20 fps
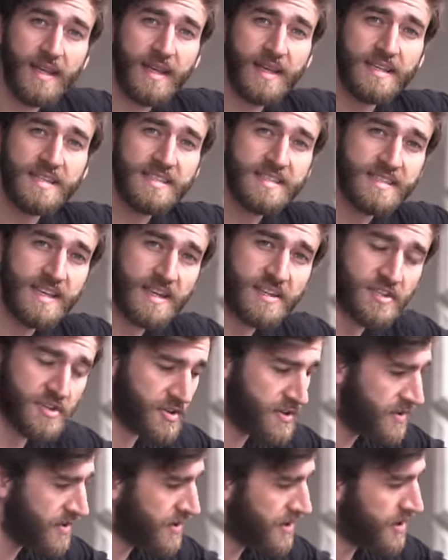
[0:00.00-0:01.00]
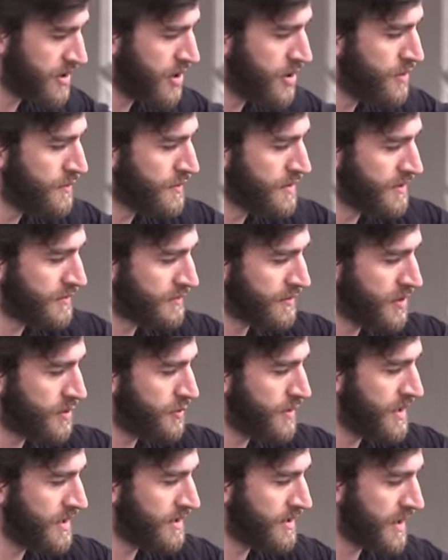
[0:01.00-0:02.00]
is centered over the front
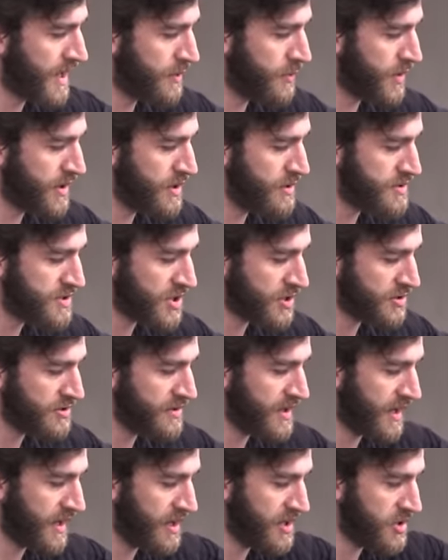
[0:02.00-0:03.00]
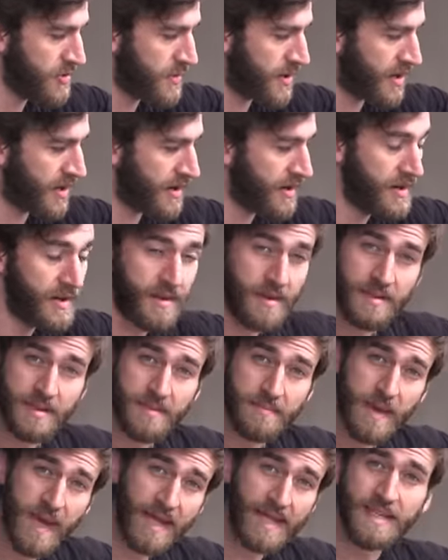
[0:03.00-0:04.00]
wheel and when you turn the handlebar, the
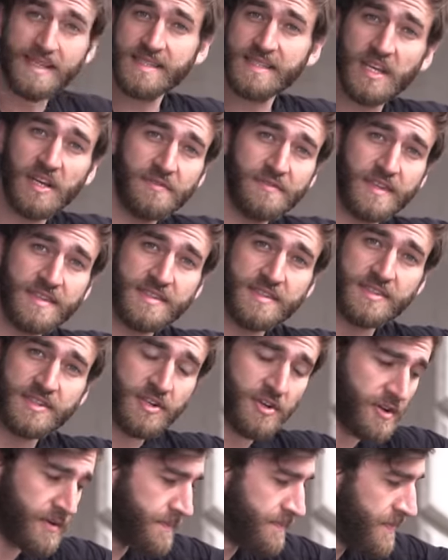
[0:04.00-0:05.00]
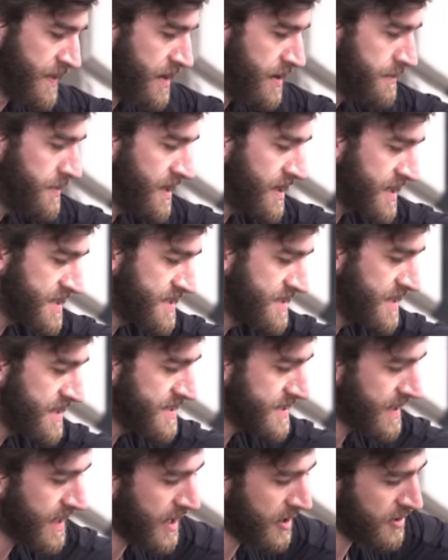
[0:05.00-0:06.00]
bag itself doesn't turn because
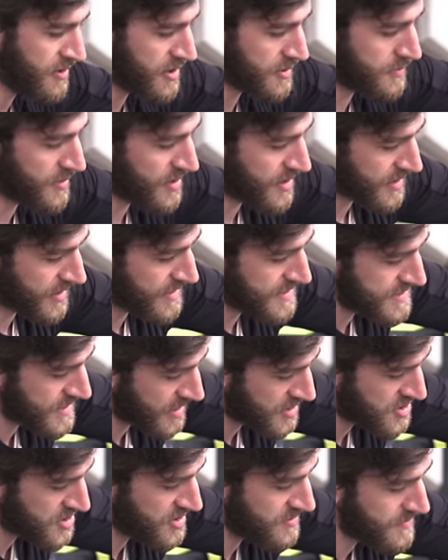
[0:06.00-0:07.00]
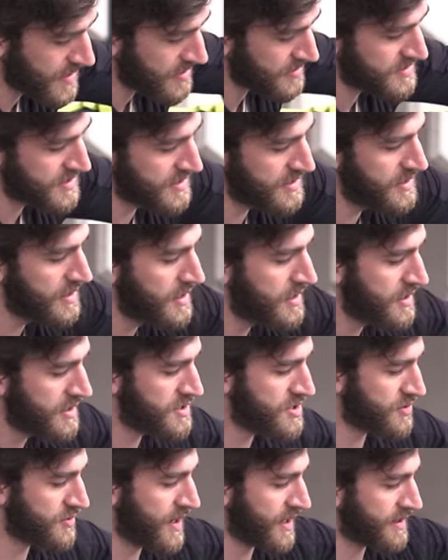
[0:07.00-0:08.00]
this carrier block is actually mounted
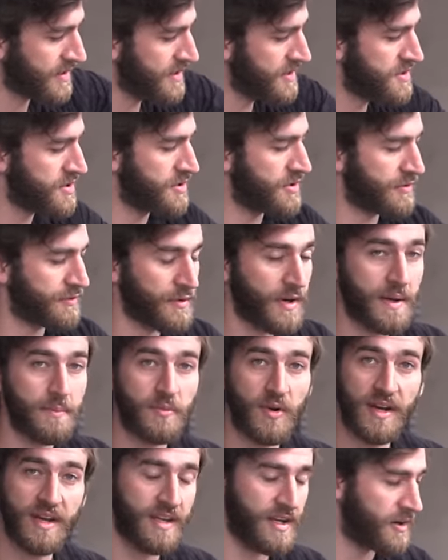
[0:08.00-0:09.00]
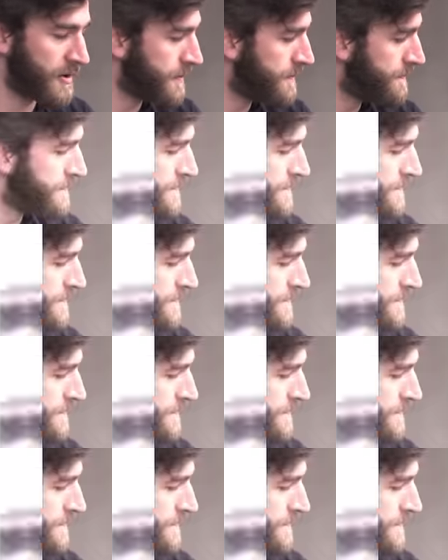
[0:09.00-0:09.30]
directly to the frame right here.